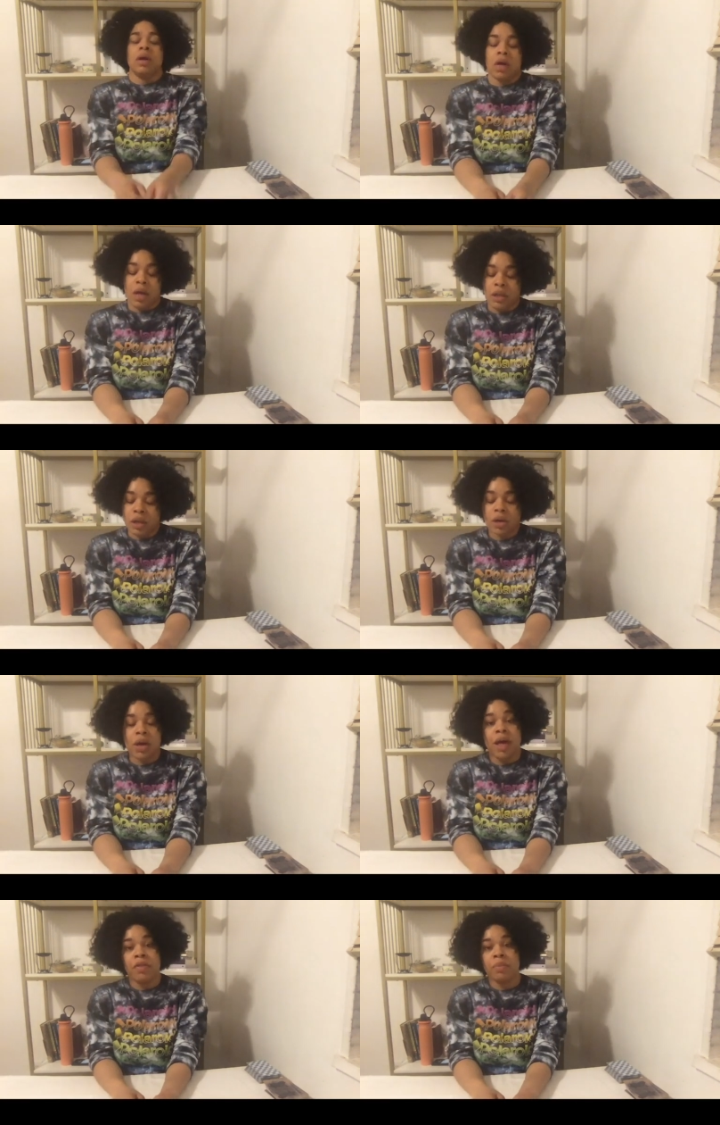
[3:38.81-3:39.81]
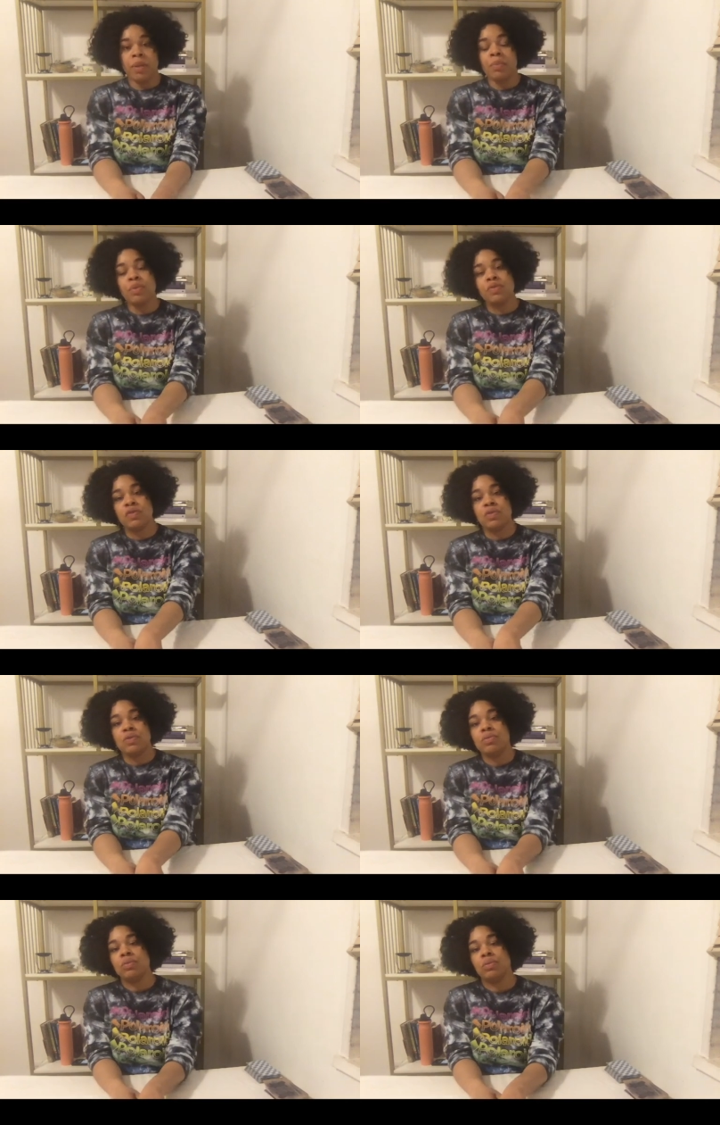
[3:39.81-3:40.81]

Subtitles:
alert other people to,